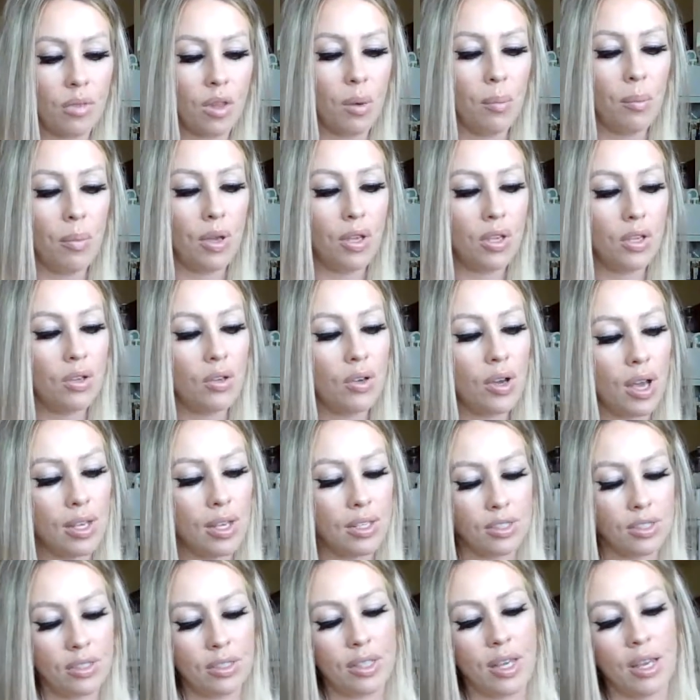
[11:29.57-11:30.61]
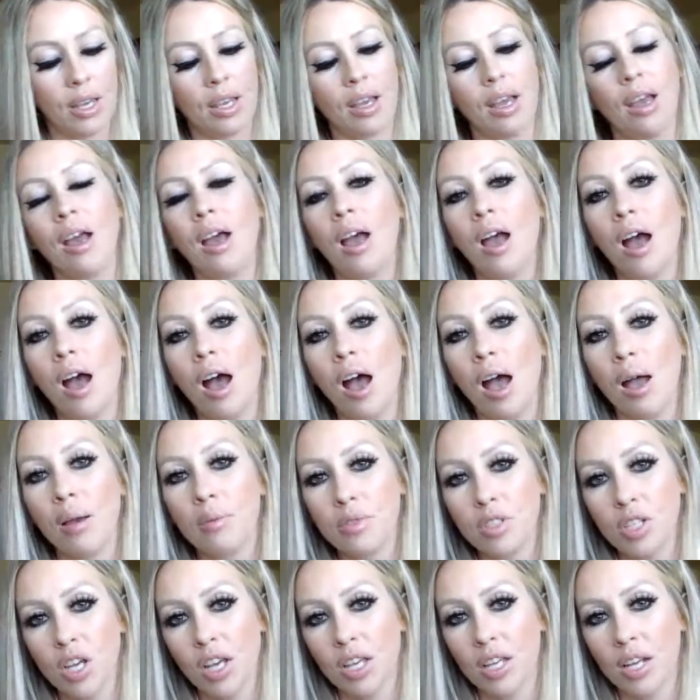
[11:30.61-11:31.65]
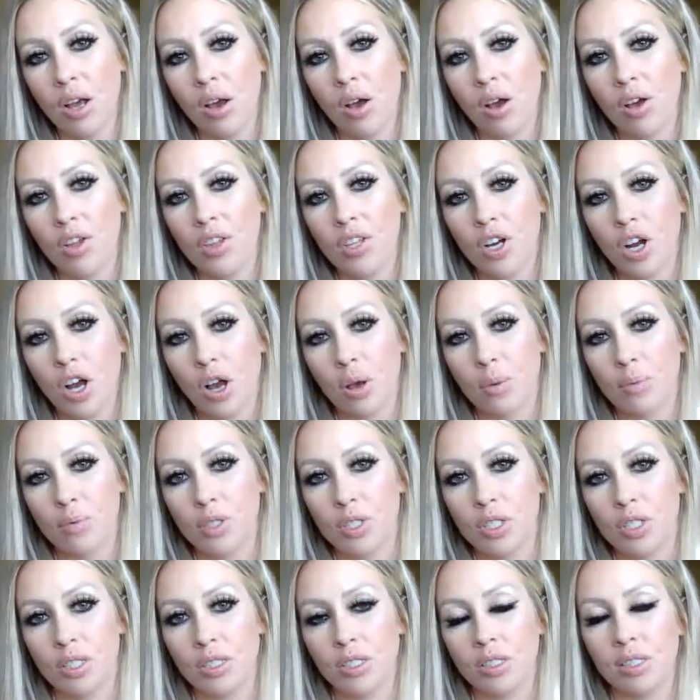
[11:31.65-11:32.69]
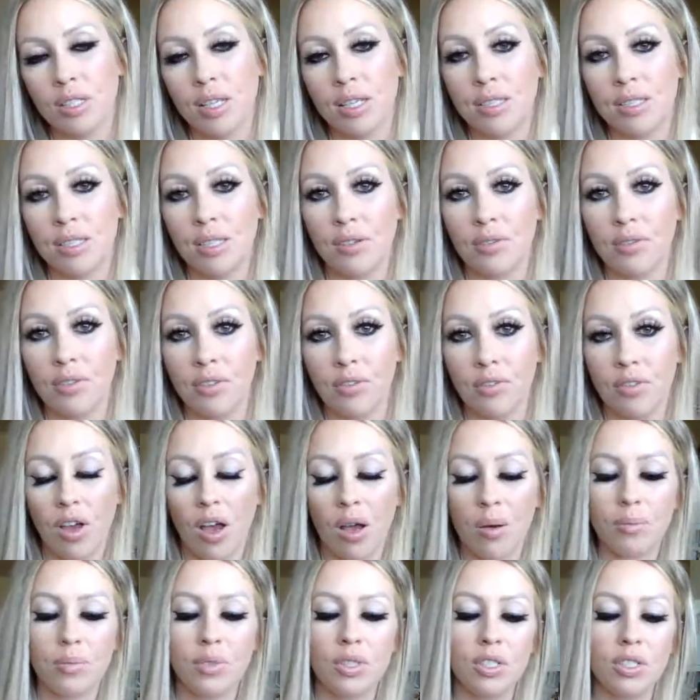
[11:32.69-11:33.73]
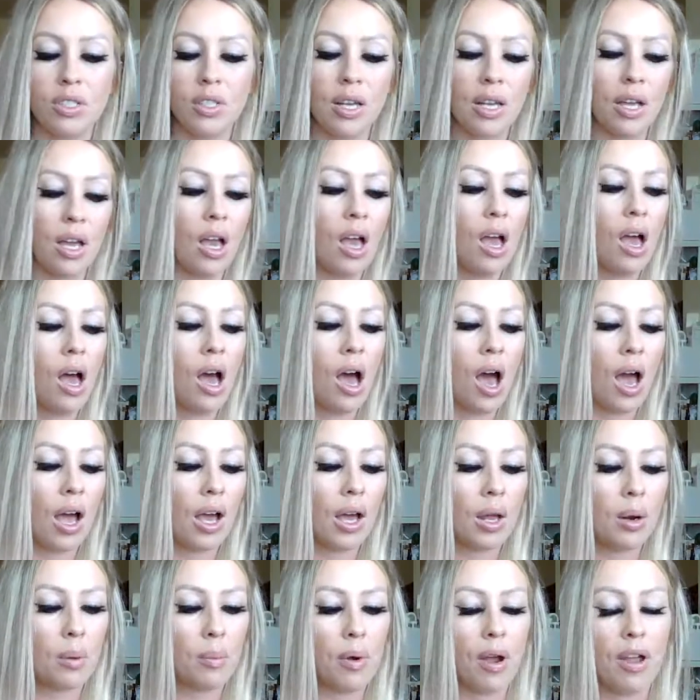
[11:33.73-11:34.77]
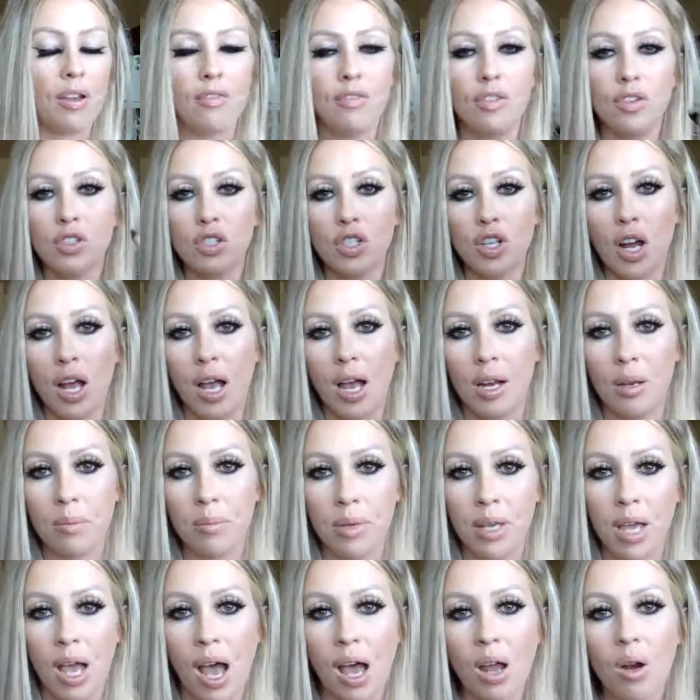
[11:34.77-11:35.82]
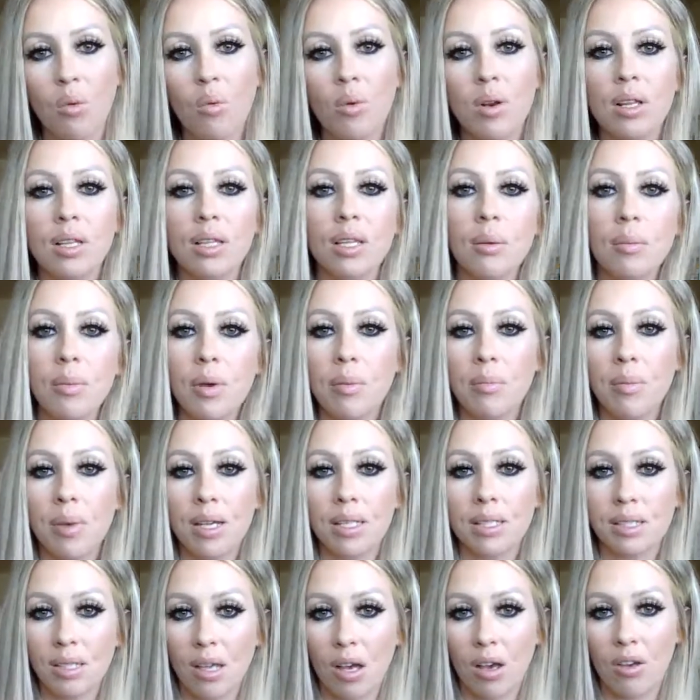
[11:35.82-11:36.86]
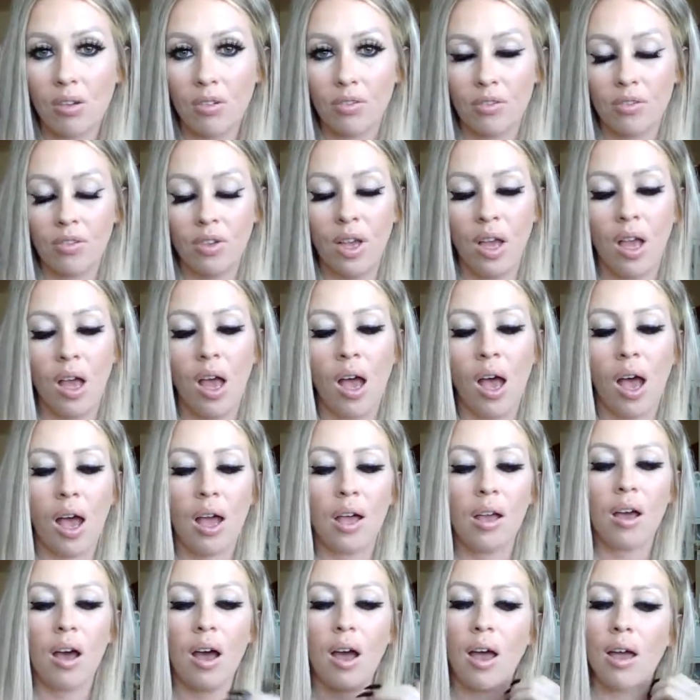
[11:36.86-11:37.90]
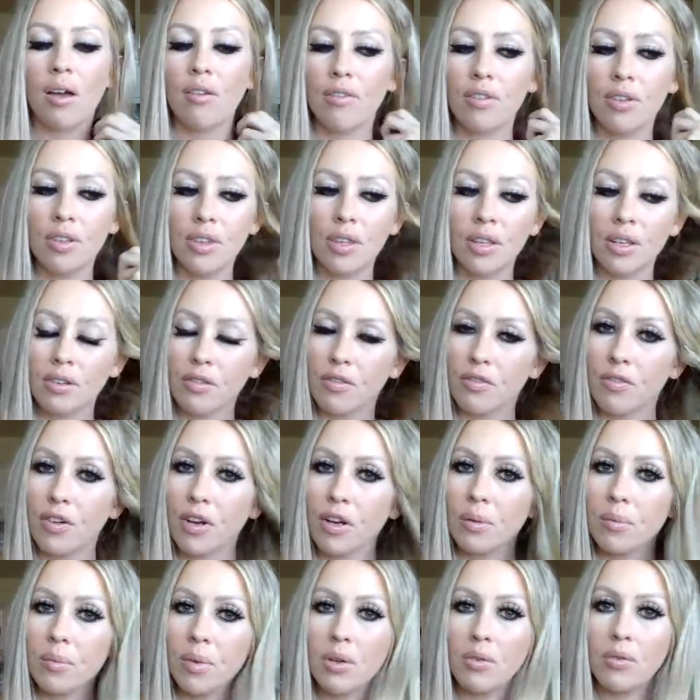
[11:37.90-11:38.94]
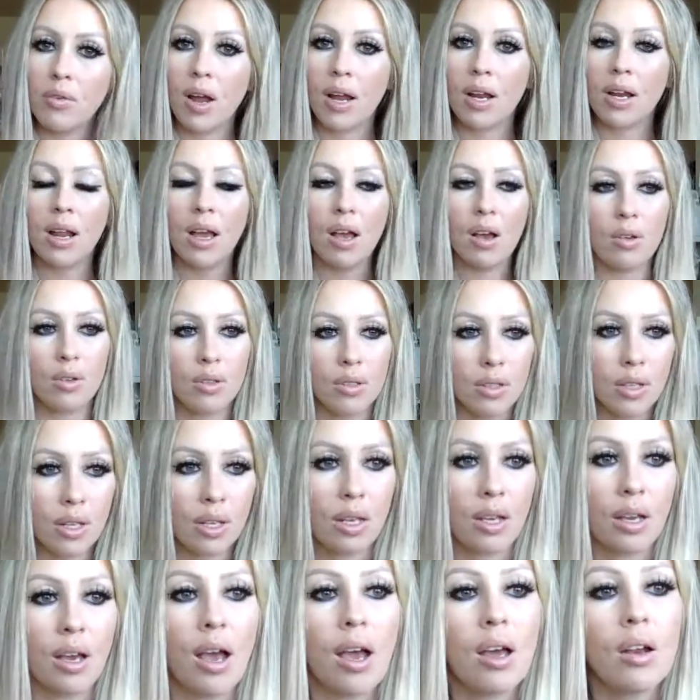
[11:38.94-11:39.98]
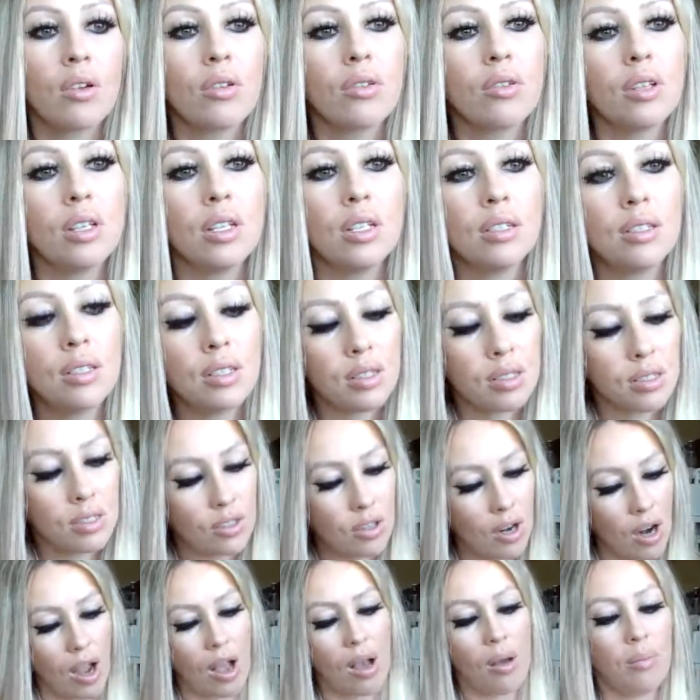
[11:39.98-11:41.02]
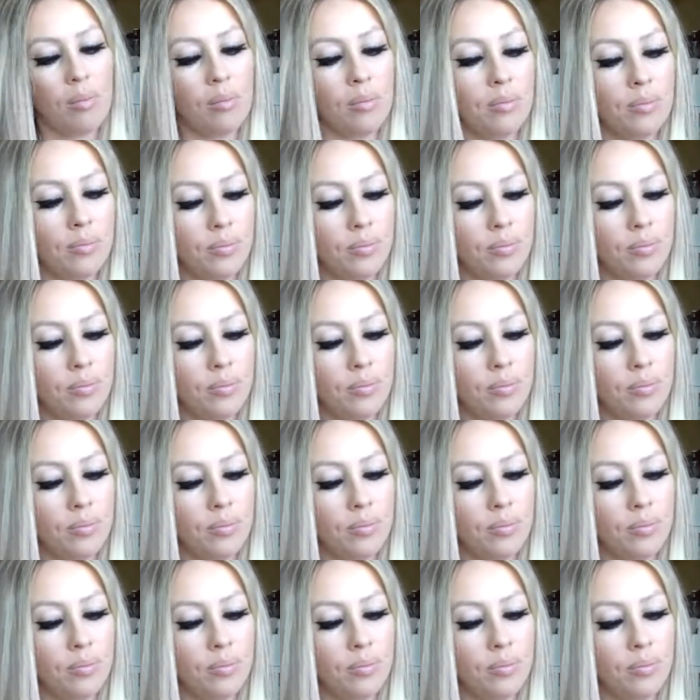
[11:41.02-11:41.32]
But you guys are like, I'm checking out other options. That Seven of Cups. You're like, I got a bright future ahead of me. I don't want to limit myself. I got everything in front of me right now. Like, I don't need this crap